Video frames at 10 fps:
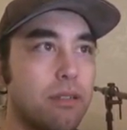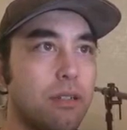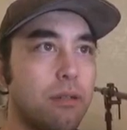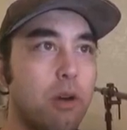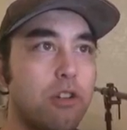
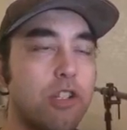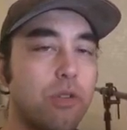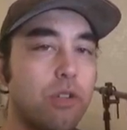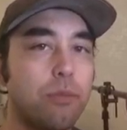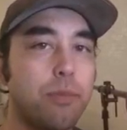
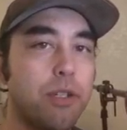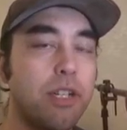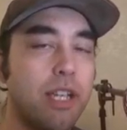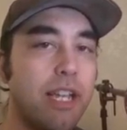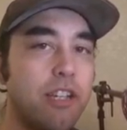emotional
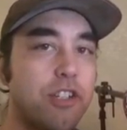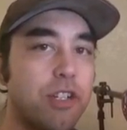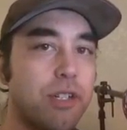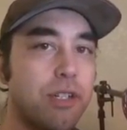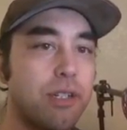
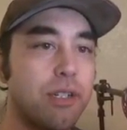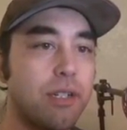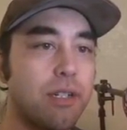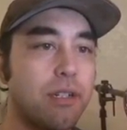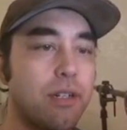communication
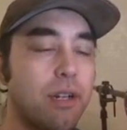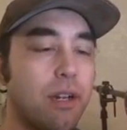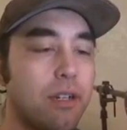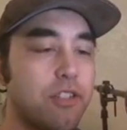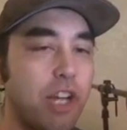
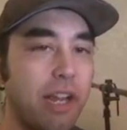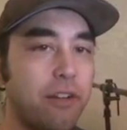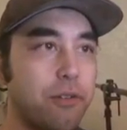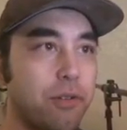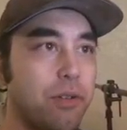uh,
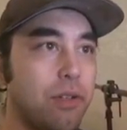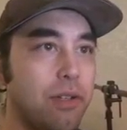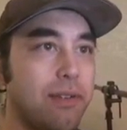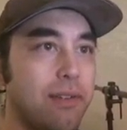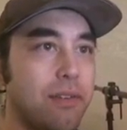channel
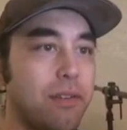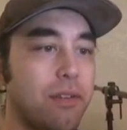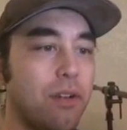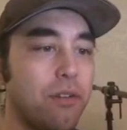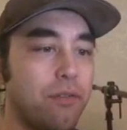
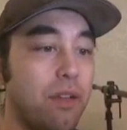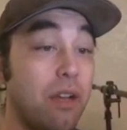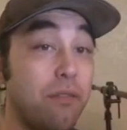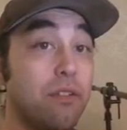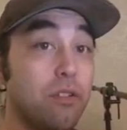of
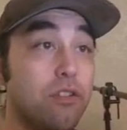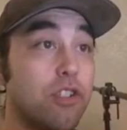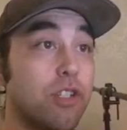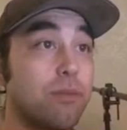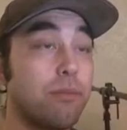
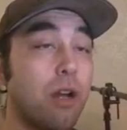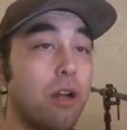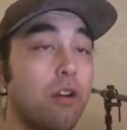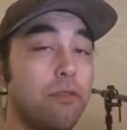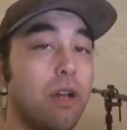evolution, uh,
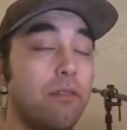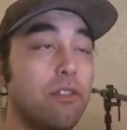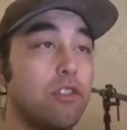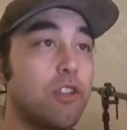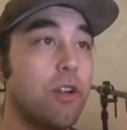of
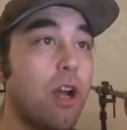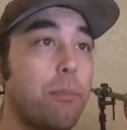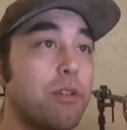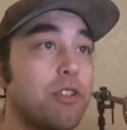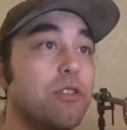evolutionary
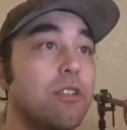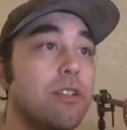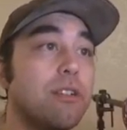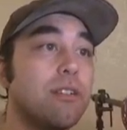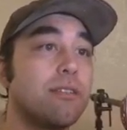
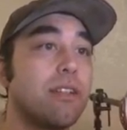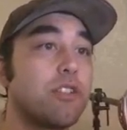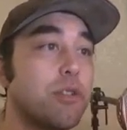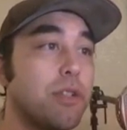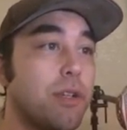opportunity,
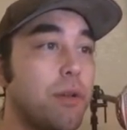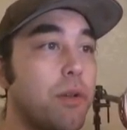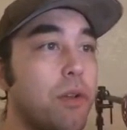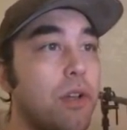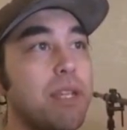essentially,
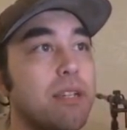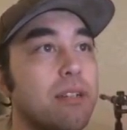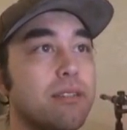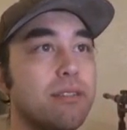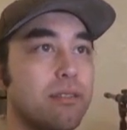
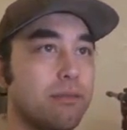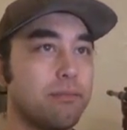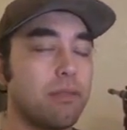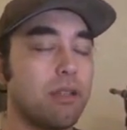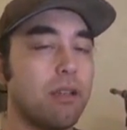because
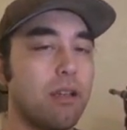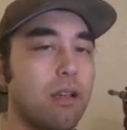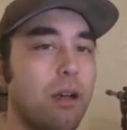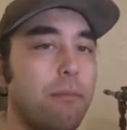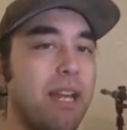
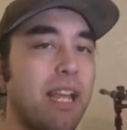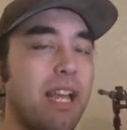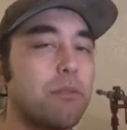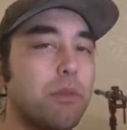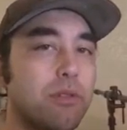uh, many
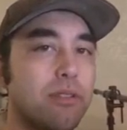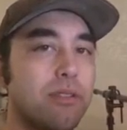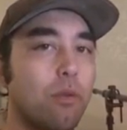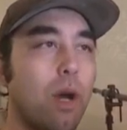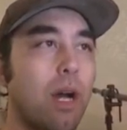animals
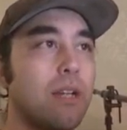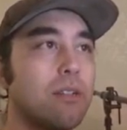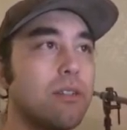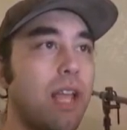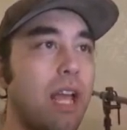in the
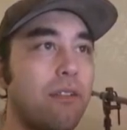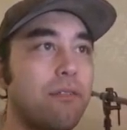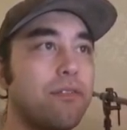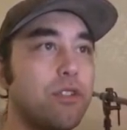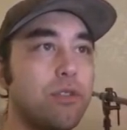wild they
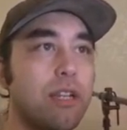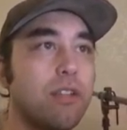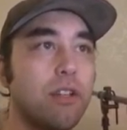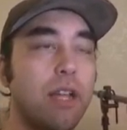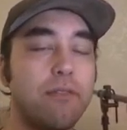have two.
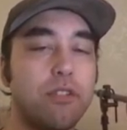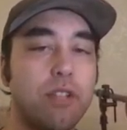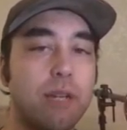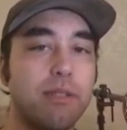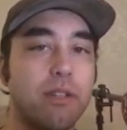they only have two
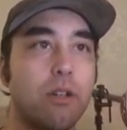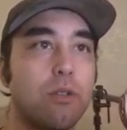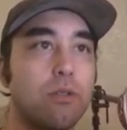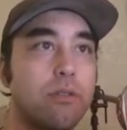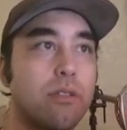types of
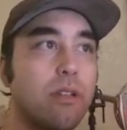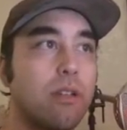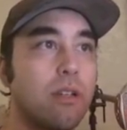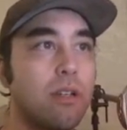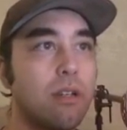cones,
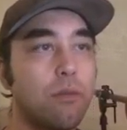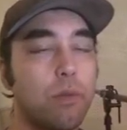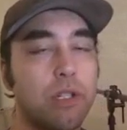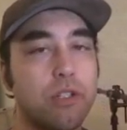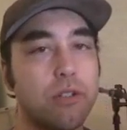
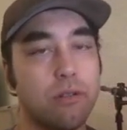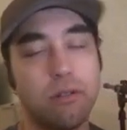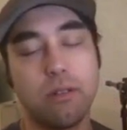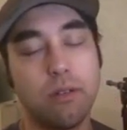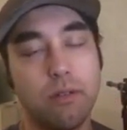which,
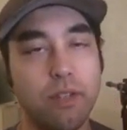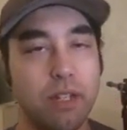if you